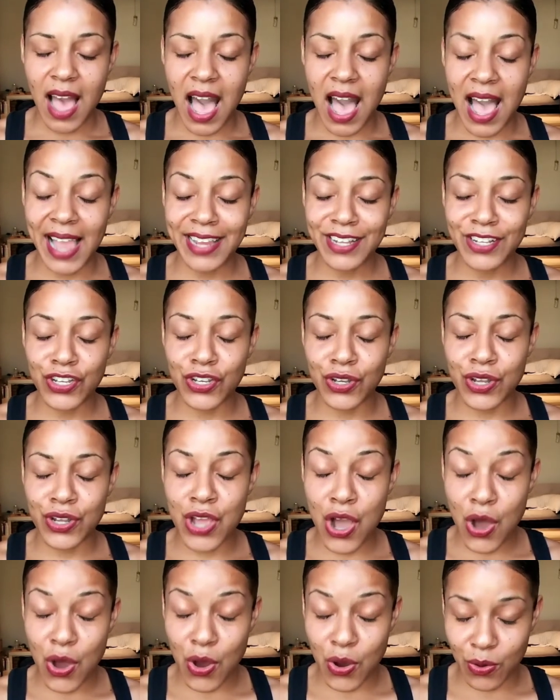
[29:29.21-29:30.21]
I
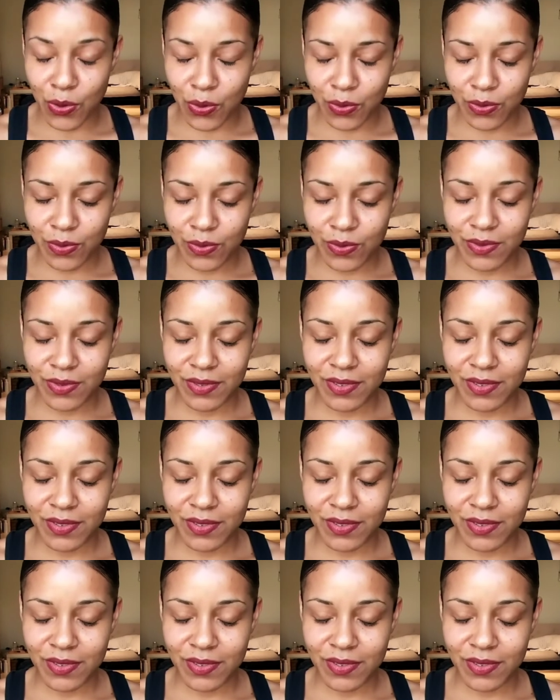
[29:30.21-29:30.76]
know,